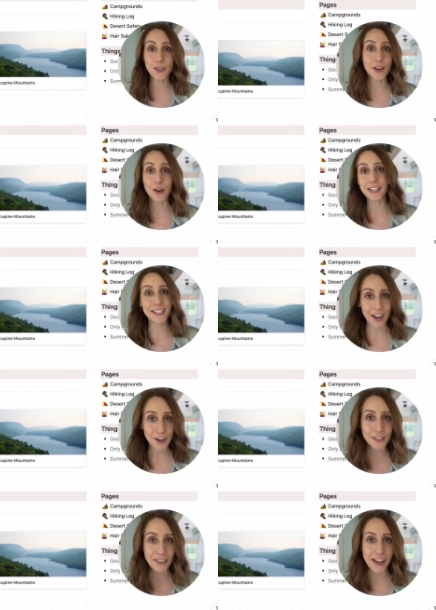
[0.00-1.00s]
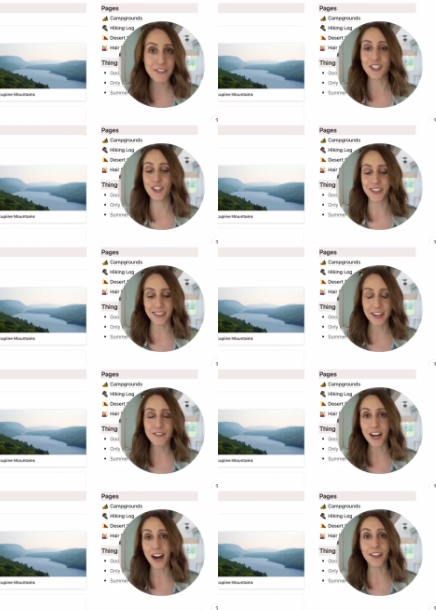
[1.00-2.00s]
like our entire life is just
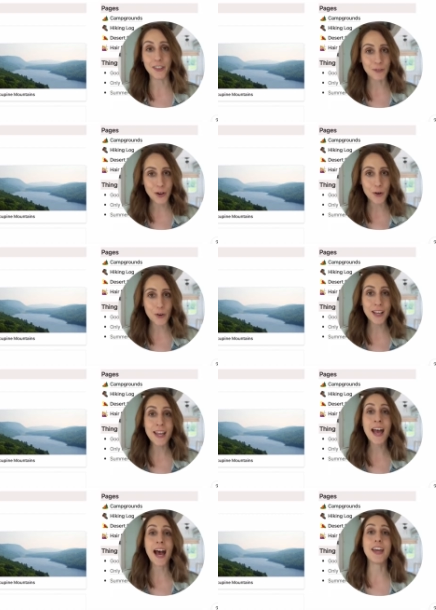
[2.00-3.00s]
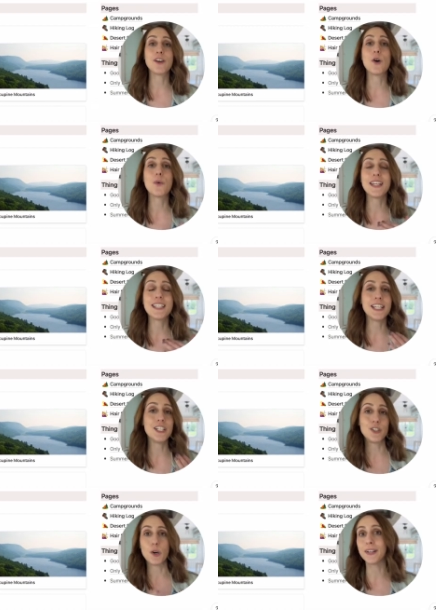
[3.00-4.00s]
lived on the road, I always need
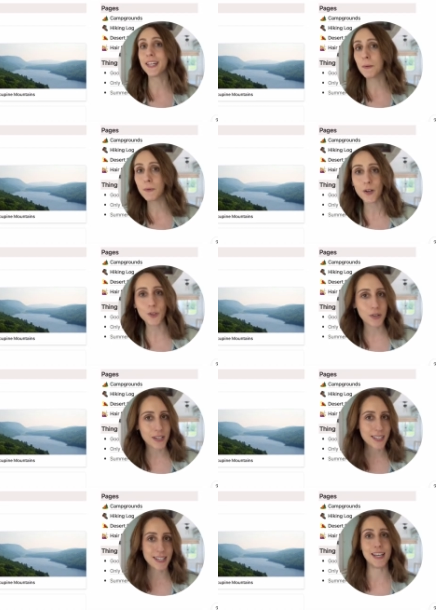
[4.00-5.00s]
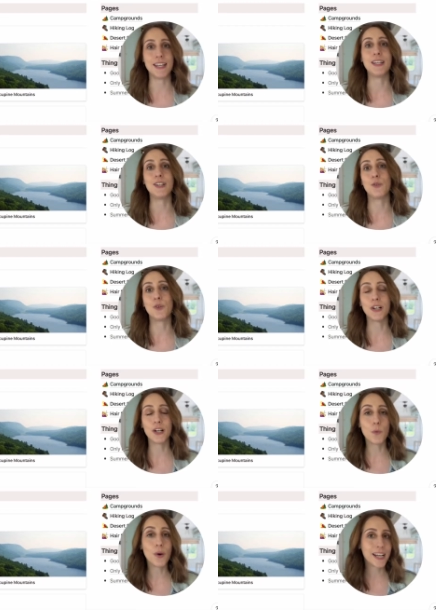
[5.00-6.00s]
to know what campgrounds we're going to stay in
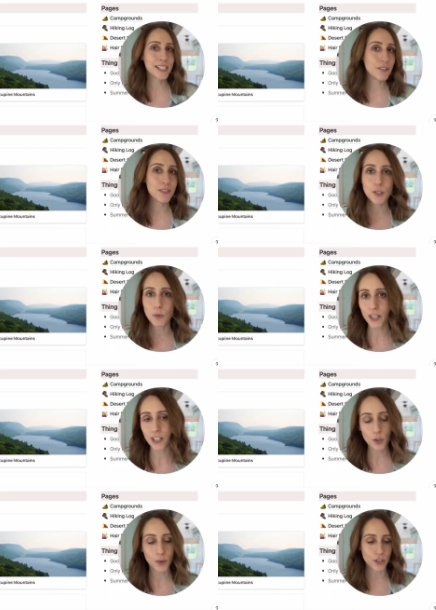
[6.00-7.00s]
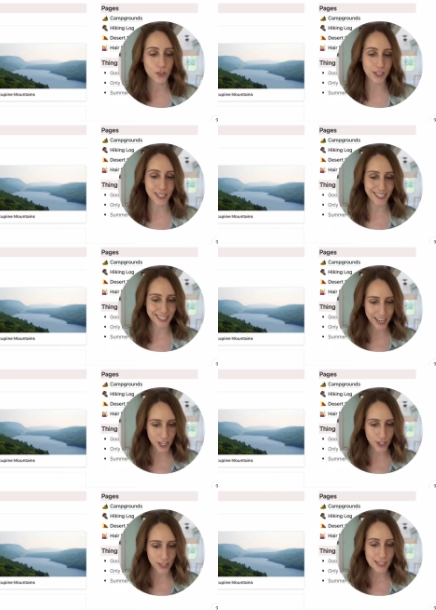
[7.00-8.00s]
or what activities we're going to do at certain
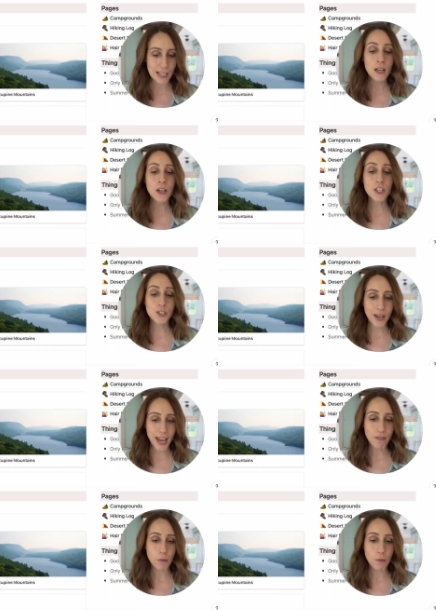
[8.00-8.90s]
destinations. So I have a